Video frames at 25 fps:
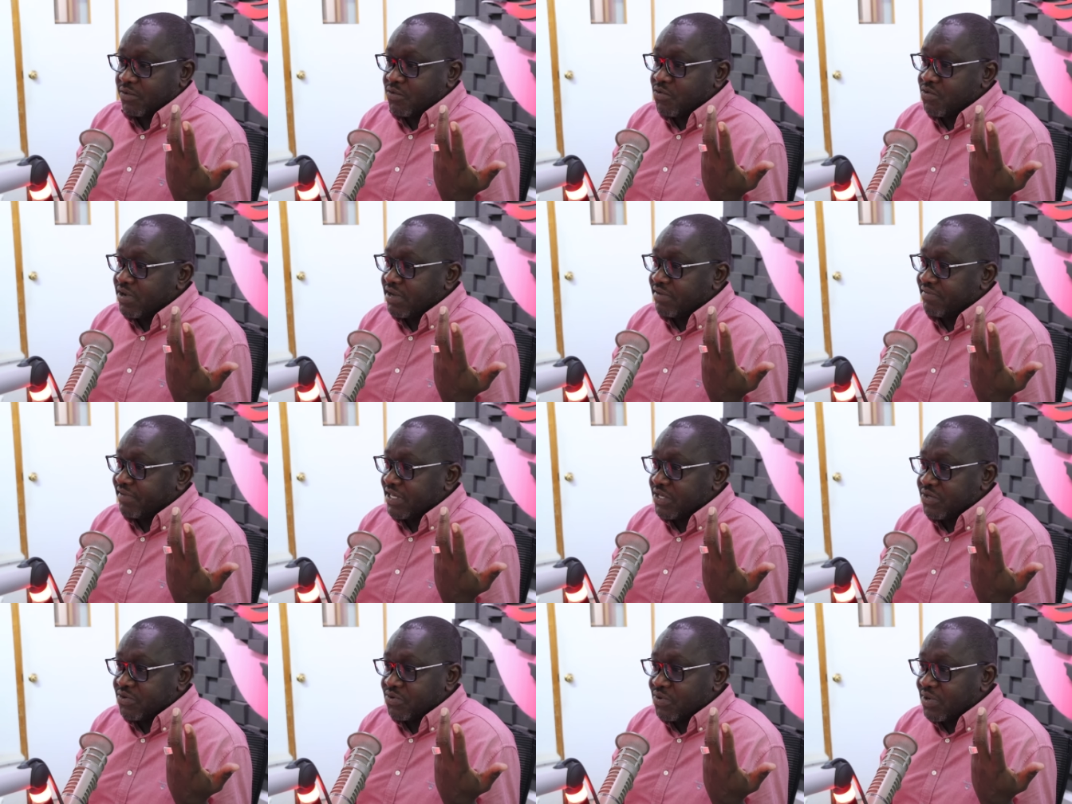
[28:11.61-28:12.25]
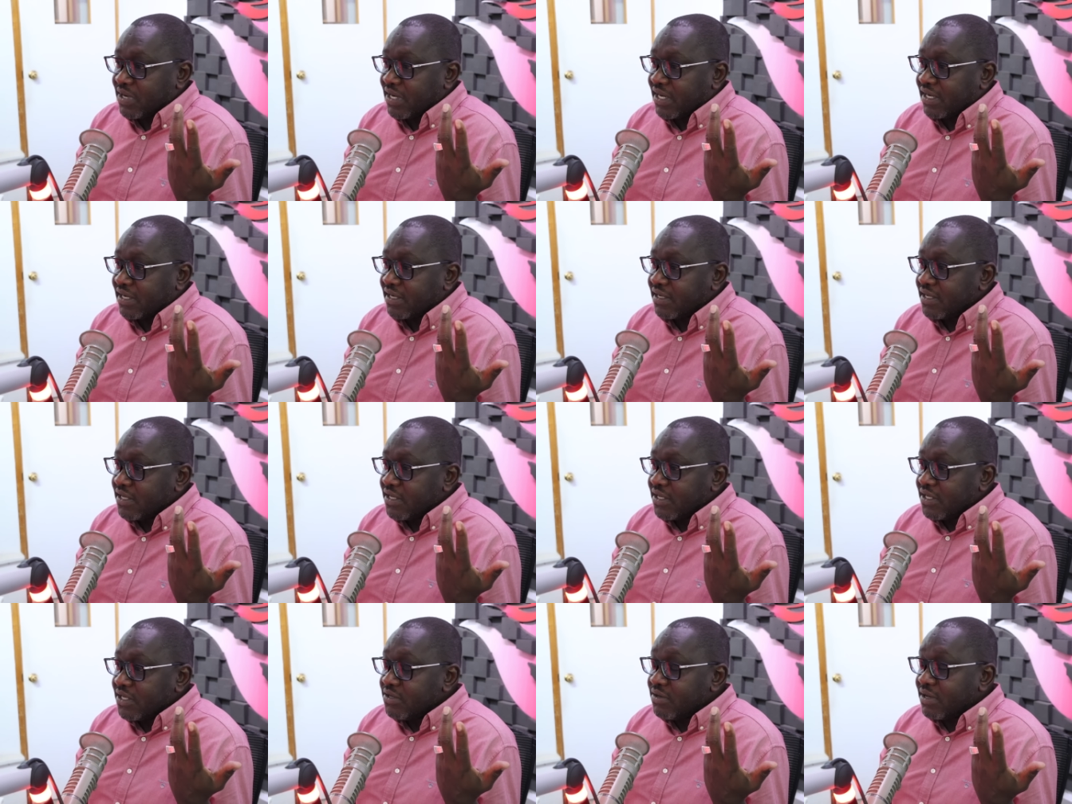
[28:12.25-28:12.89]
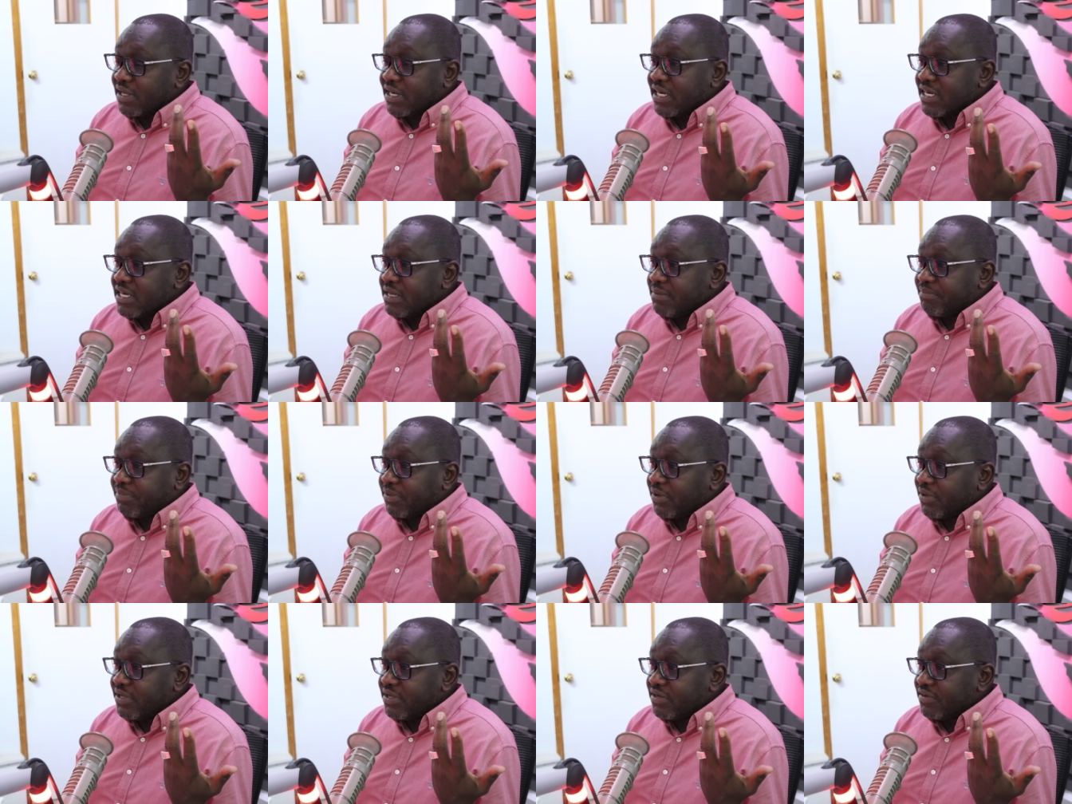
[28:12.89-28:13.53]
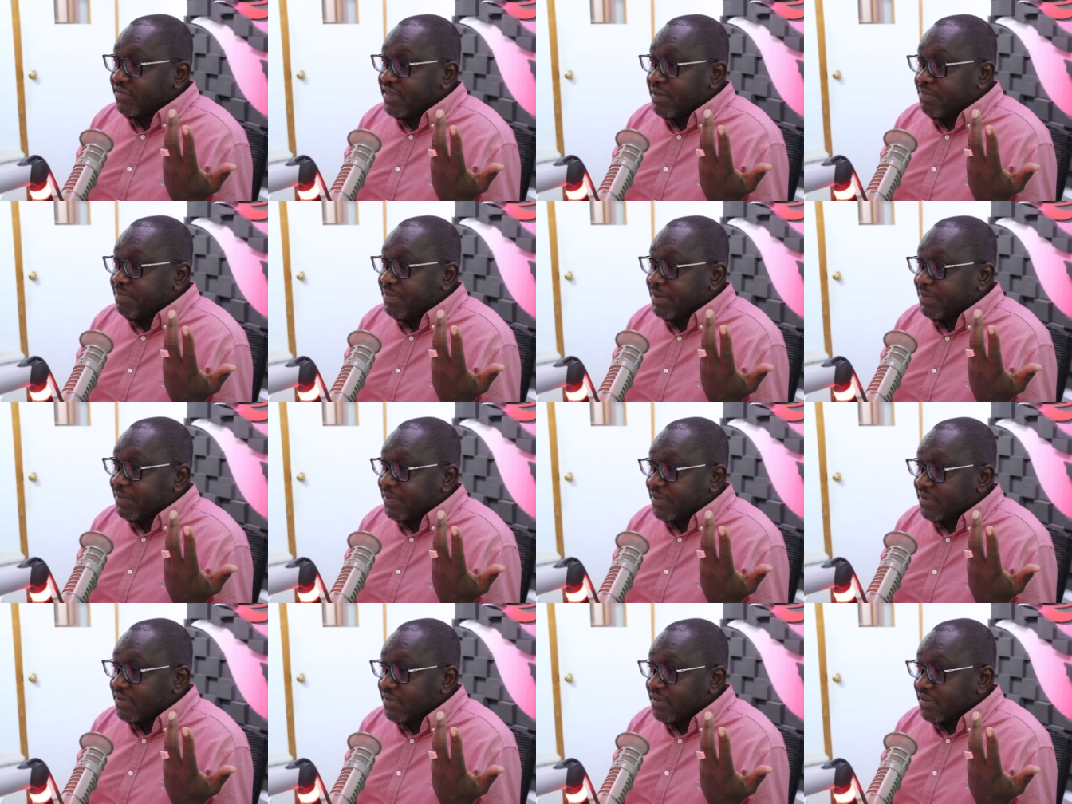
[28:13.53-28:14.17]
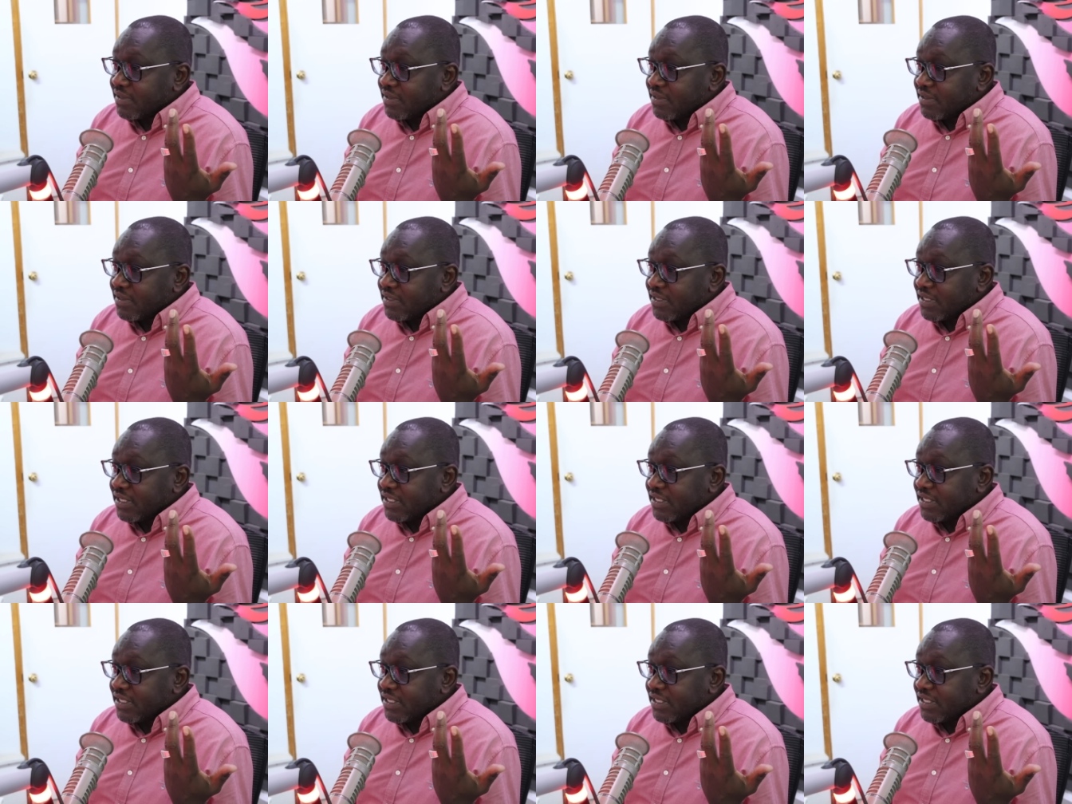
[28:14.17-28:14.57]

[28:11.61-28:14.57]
whoever you are, you are an employee of the people. Mm -hmm.